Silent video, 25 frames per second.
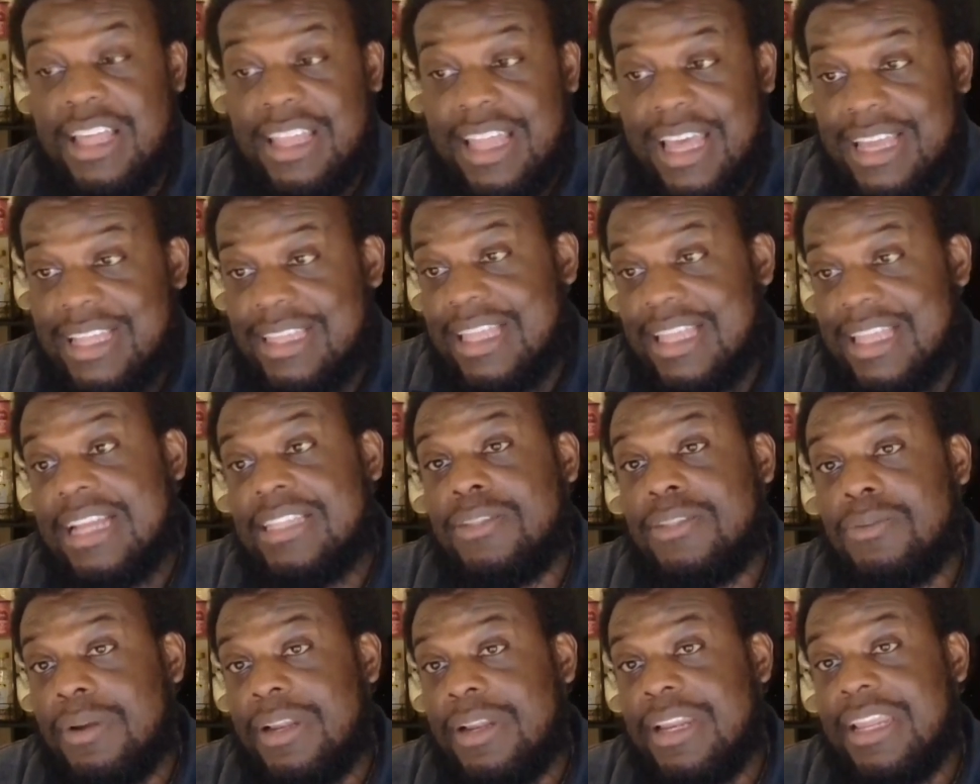Like,
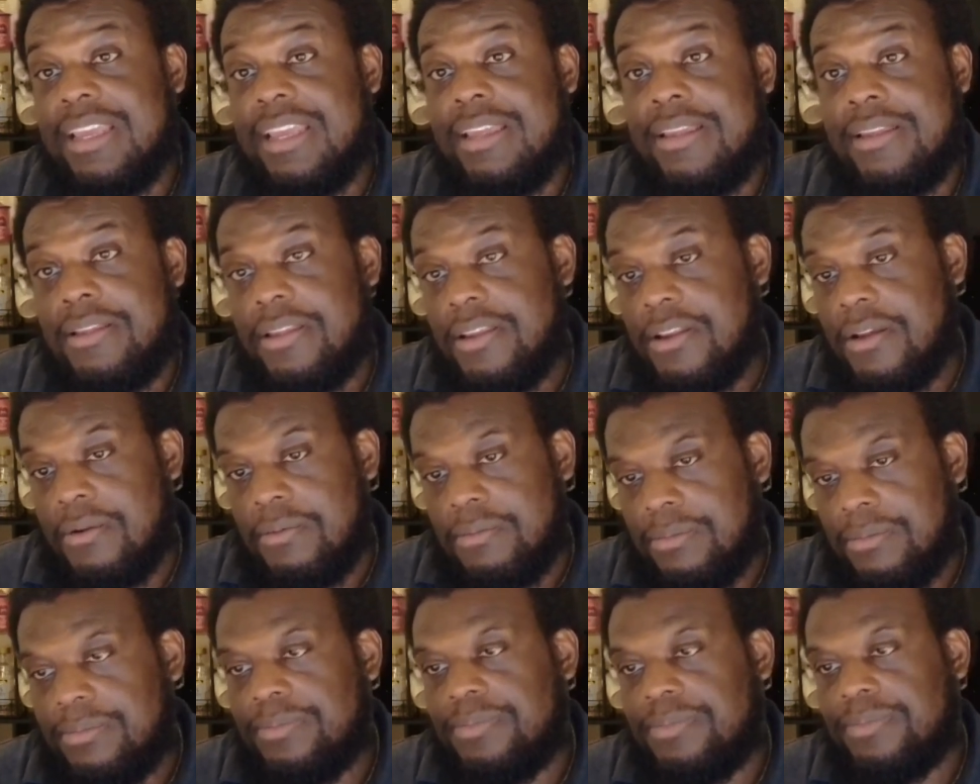that's when he,
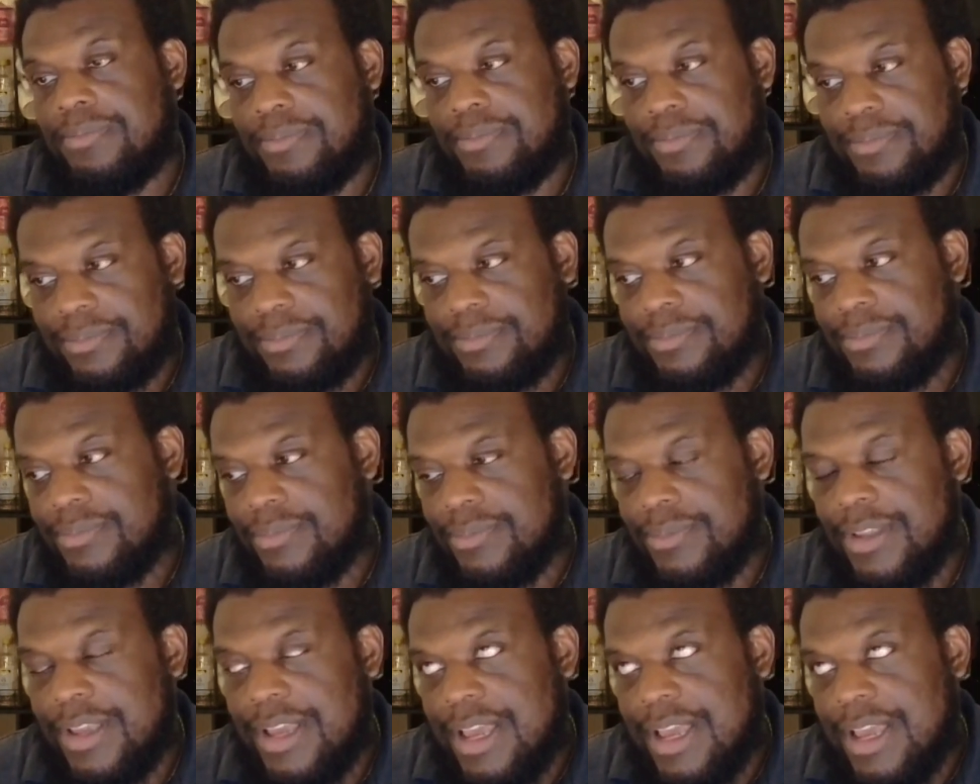
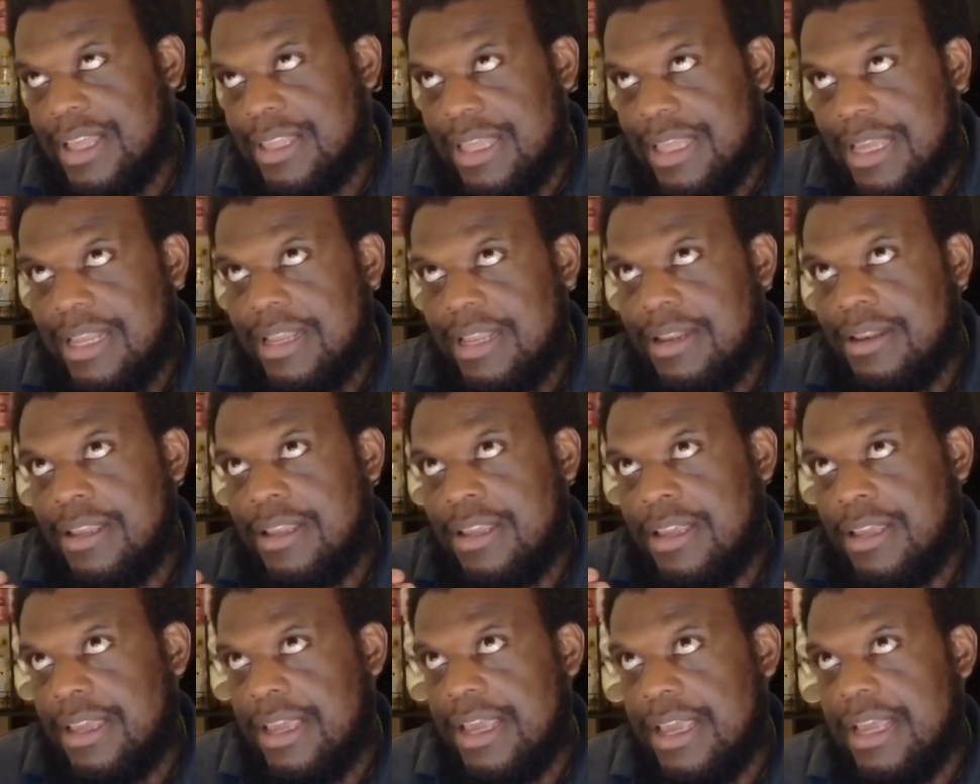they
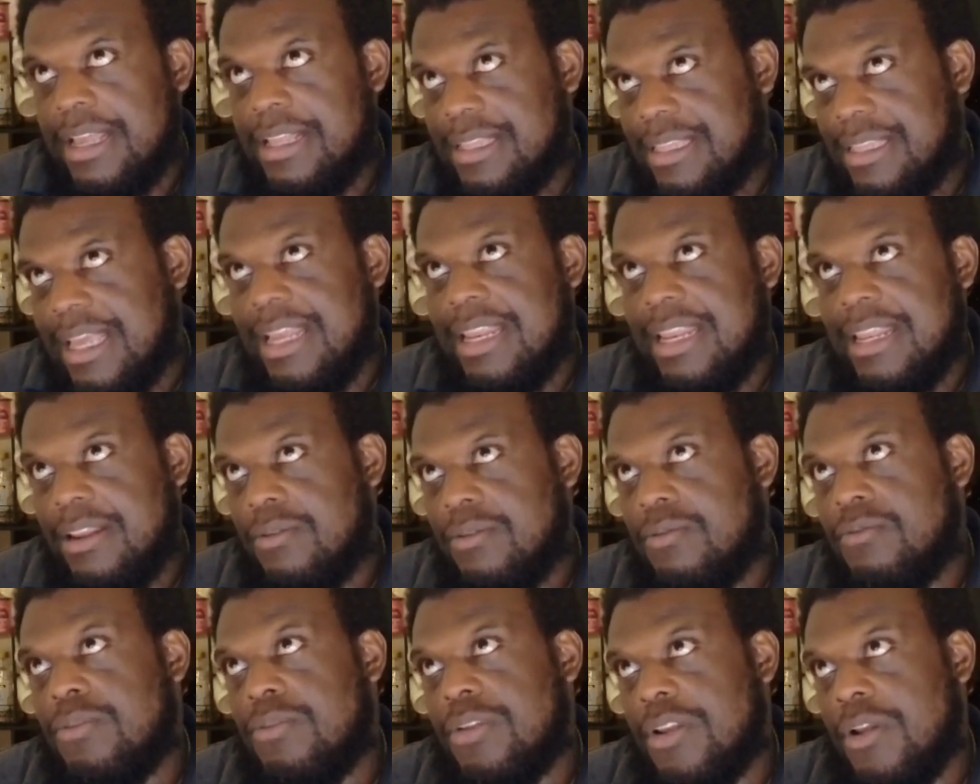didn't,